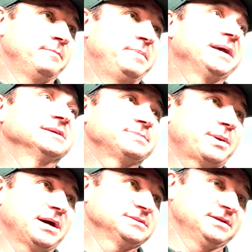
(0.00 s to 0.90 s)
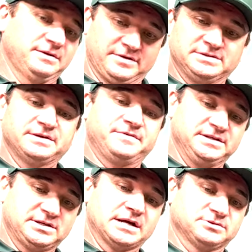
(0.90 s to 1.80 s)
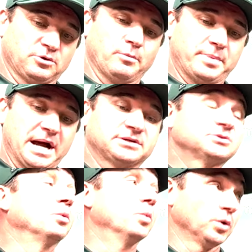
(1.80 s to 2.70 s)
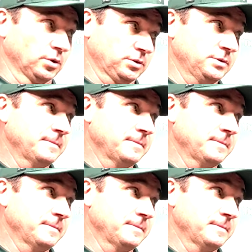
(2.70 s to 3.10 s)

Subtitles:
Biggest positive is if these guys will go back to work,